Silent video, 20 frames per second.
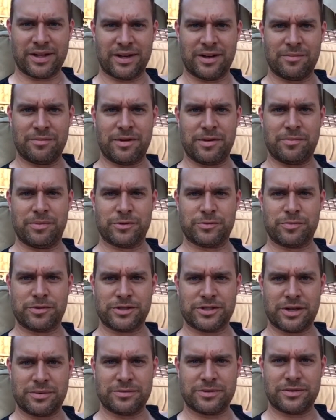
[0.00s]
and people's
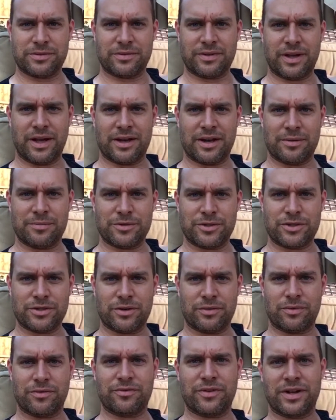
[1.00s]
perception of God, I'm sure,
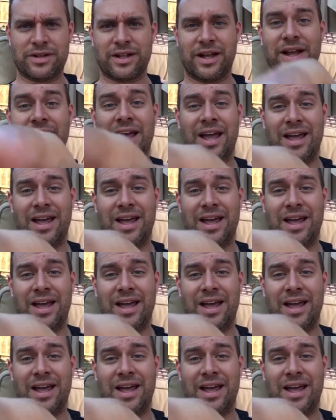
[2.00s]
reflect that.